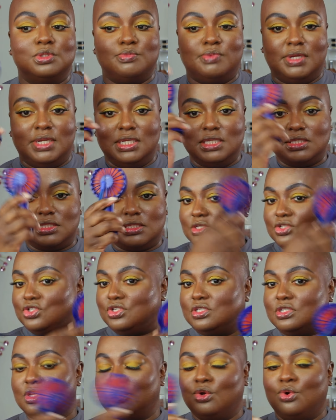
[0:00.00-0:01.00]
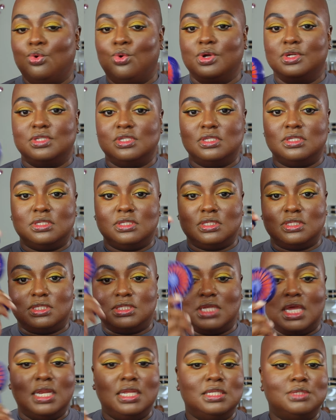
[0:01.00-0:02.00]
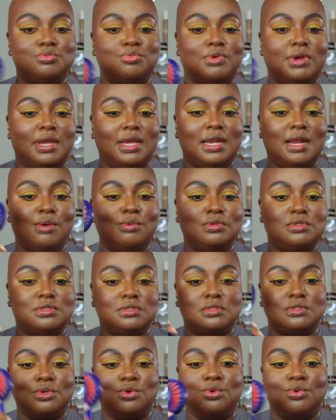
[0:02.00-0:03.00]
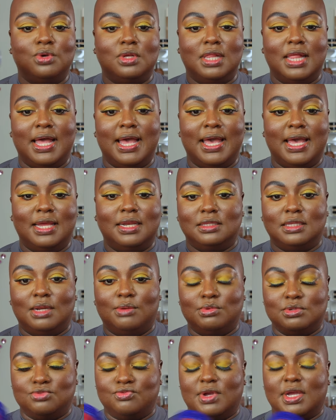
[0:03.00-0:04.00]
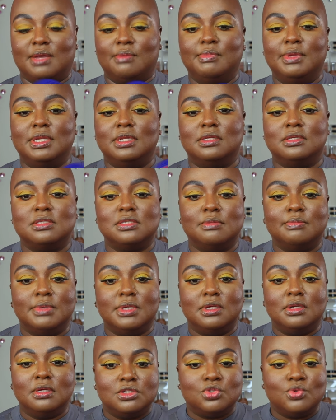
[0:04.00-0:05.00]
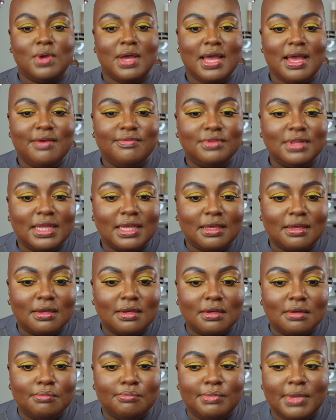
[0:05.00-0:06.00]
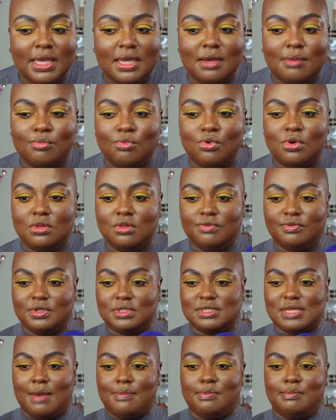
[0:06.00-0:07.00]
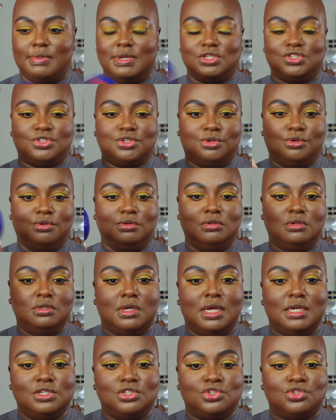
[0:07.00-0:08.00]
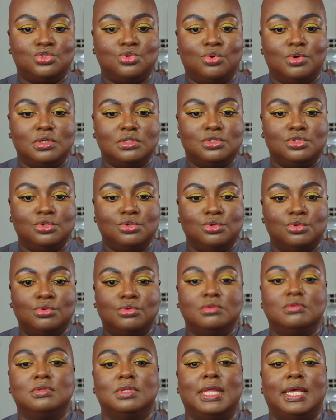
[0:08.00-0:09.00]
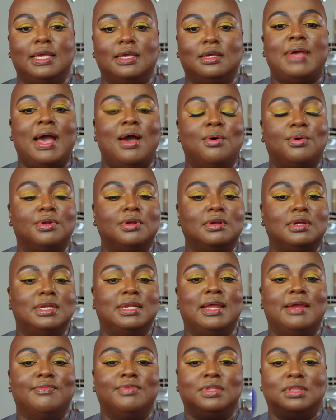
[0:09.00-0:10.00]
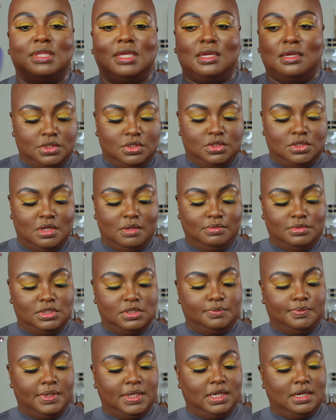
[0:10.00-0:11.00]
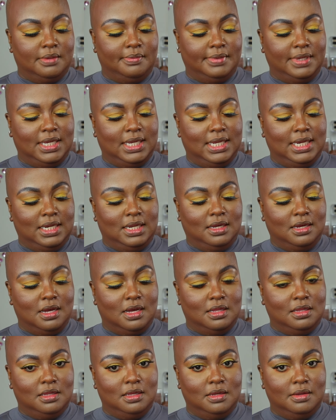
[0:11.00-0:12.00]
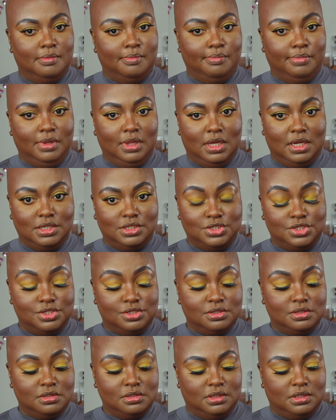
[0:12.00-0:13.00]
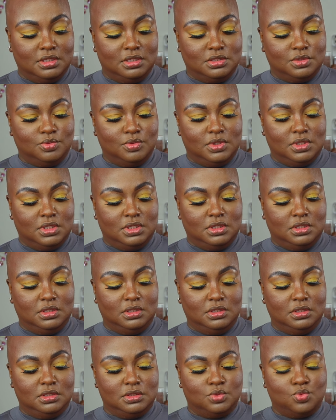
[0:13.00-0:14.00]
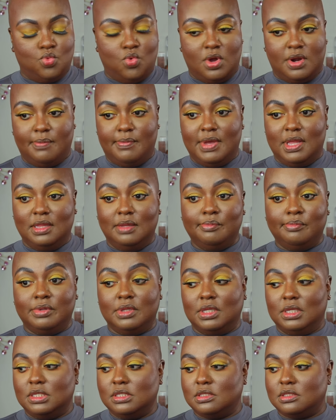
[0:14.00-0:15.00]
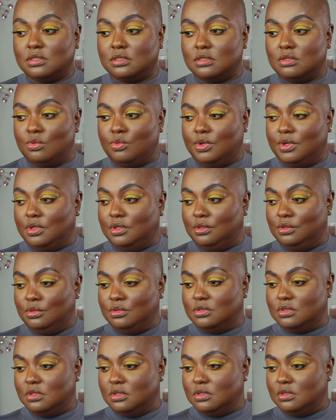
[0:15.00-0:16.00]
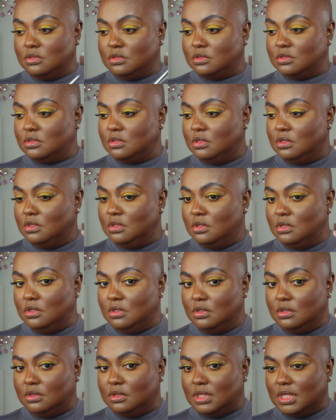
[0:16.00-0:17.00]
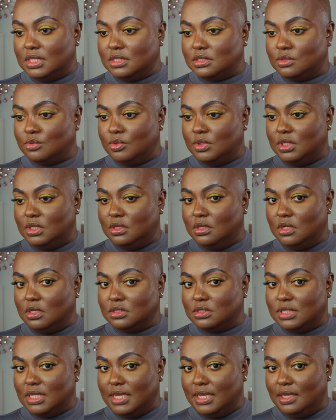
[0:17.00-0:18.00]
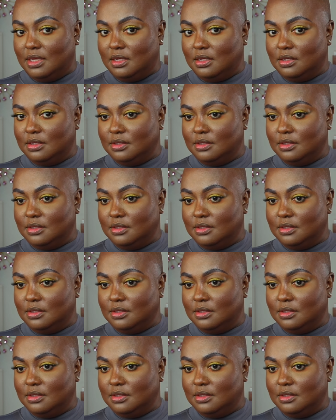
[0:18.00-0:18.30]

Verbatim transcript: But it's just a gorgeous setting spray and I was so glad that it was recommended to me. Do I have like makeup all over the top of my shirt? I sure do. Like outer and everything. So I'm just picking up any color blush. This one is Watermelon Bliss. So we're gonna use this. That's what it looks like.